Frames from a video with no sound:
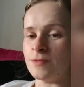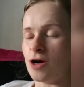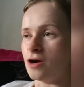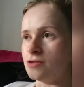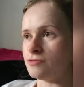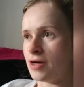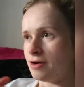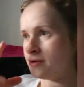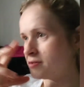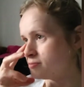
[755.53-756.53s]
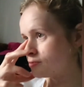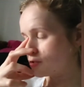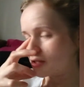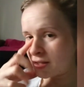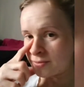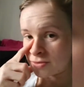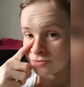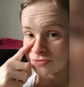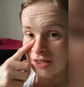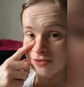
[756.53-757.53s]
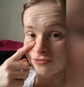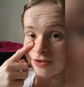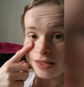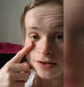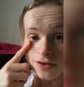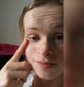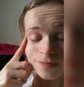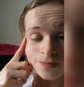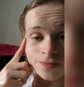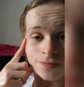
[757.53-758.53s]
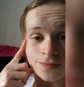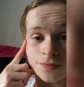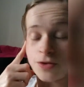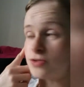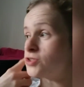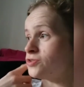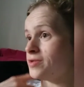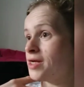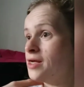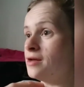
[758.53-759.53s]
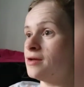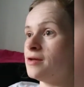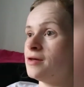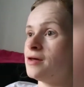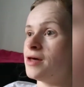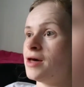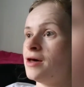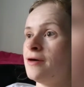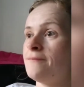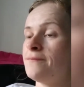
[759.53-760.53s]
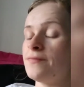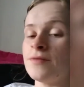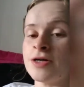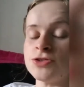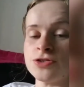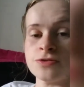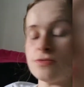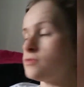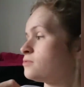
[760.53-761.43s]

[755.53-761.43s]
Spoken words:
cauliflower and broccoli wouldn't really fill up us three, I just